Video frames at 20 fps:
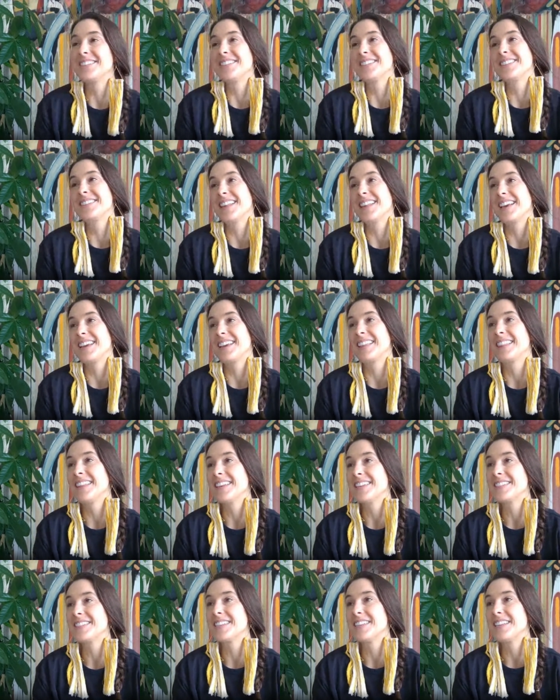just like
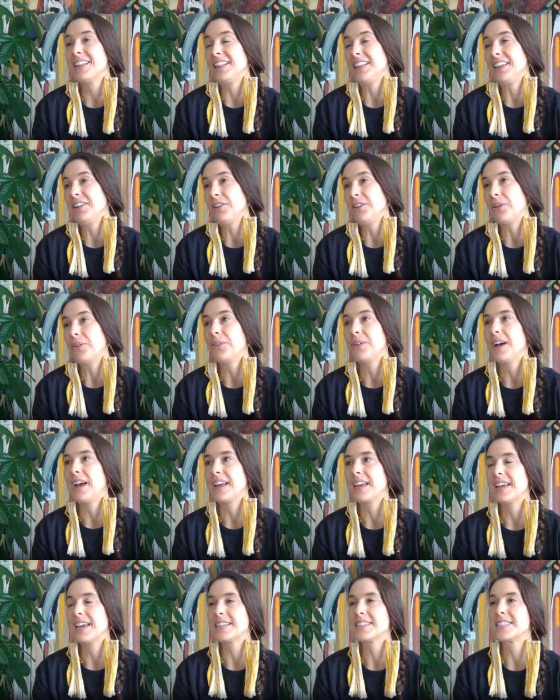this uh, you know i
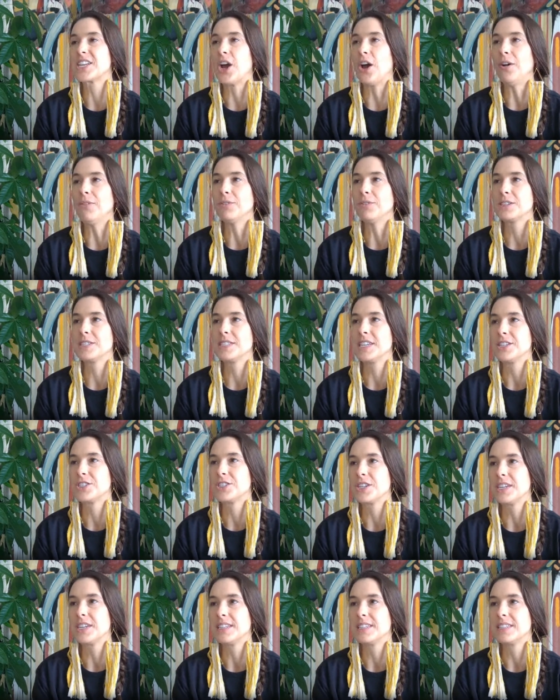guess
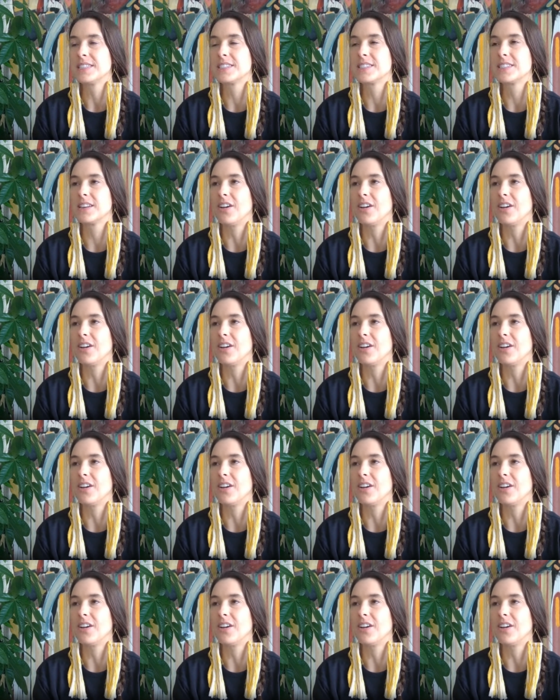conversations